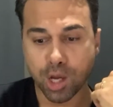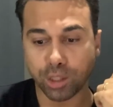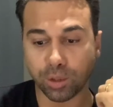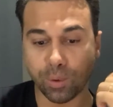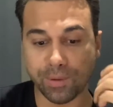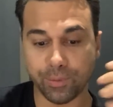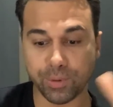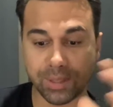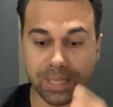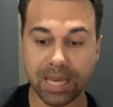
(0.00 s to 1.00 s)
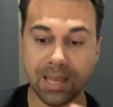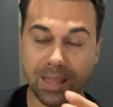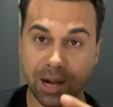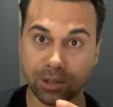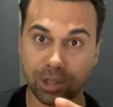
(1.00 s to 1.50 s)
So if you see
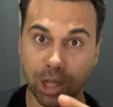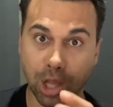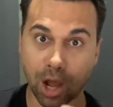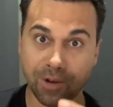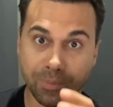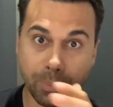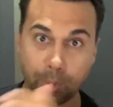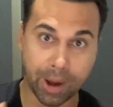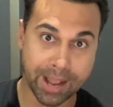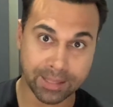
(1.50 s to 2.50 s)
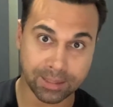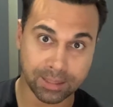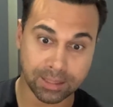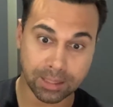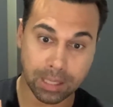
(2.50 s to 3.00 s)
there's a lot of
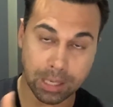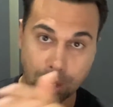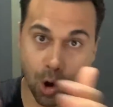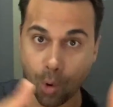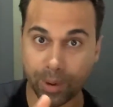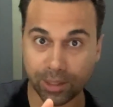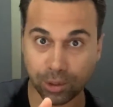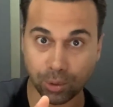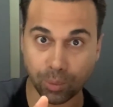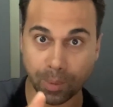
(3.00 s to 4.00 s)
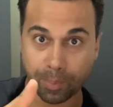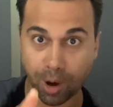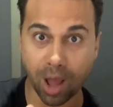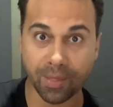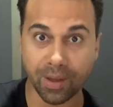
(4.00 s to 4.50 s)
brands going to a
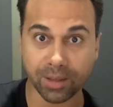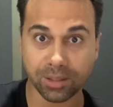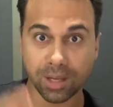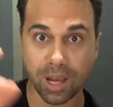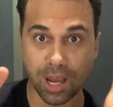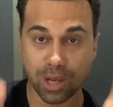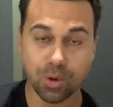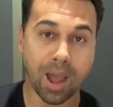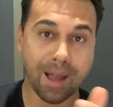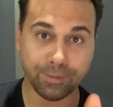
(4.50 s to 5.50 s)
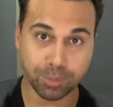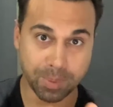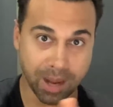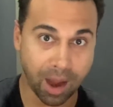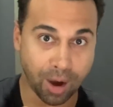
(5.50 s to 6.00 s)
product, you have to be
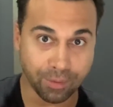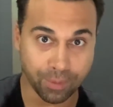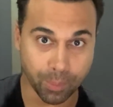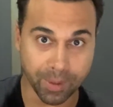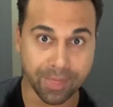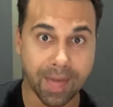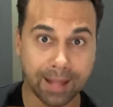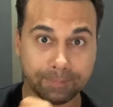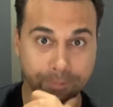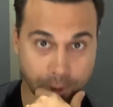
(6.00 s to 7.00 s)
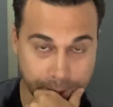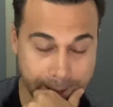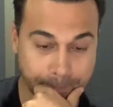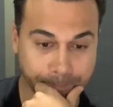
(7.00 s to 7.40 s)
careful with that. Okay.